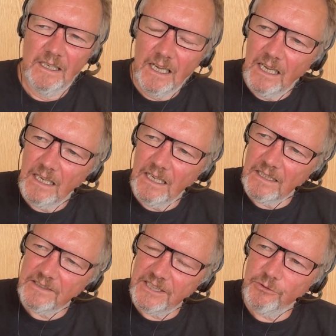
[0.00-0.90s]

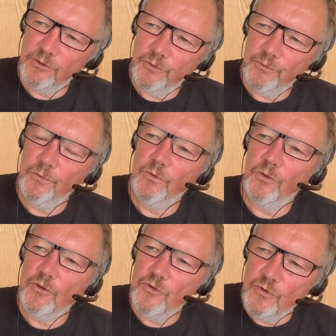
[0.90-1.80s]
CO2
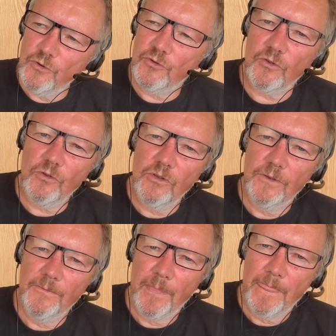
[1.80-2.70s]
neutral
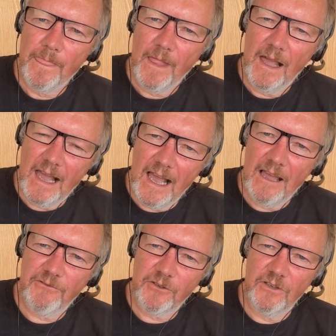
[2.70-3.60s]

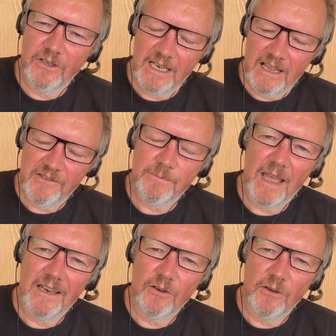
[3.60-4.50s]
after a
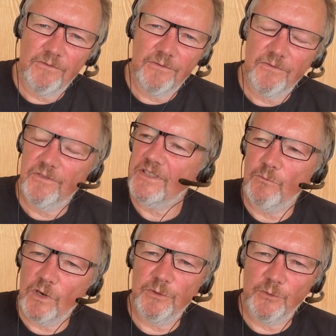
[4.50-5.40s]
lifespan of
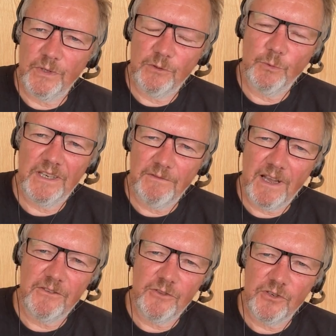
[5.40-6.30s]
somewhere between
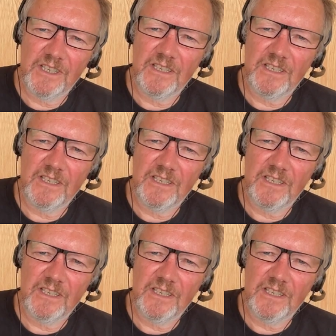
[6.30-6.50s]
25 and 30